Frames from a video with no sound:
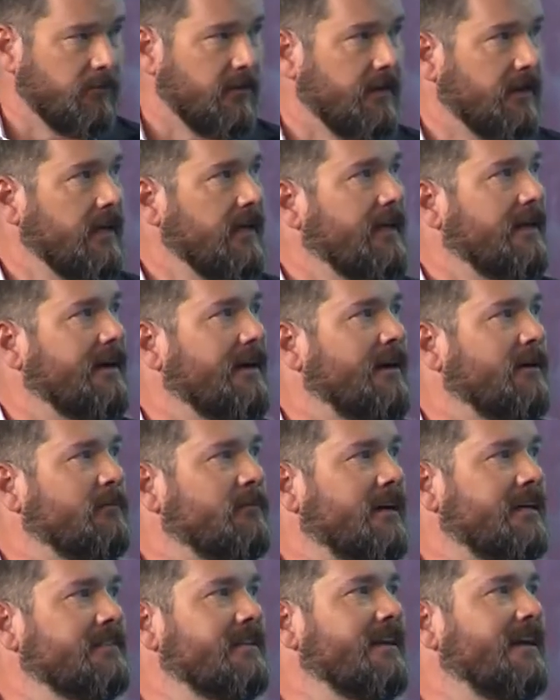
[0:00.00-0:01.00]
But
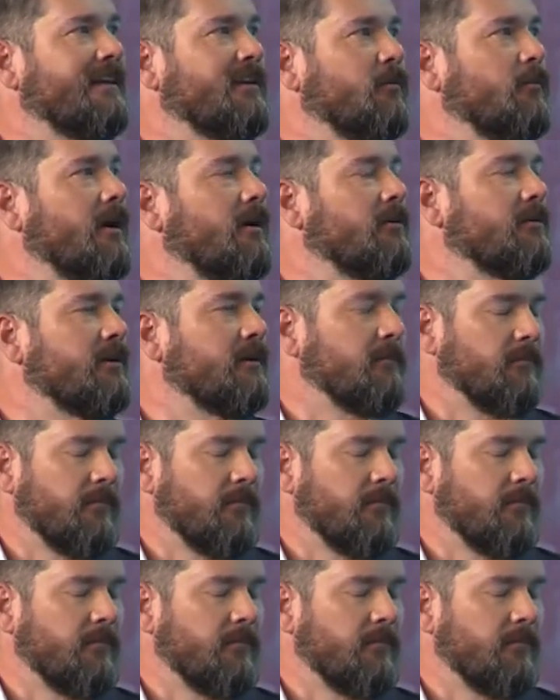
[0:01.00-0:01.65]
Adriana, welcome.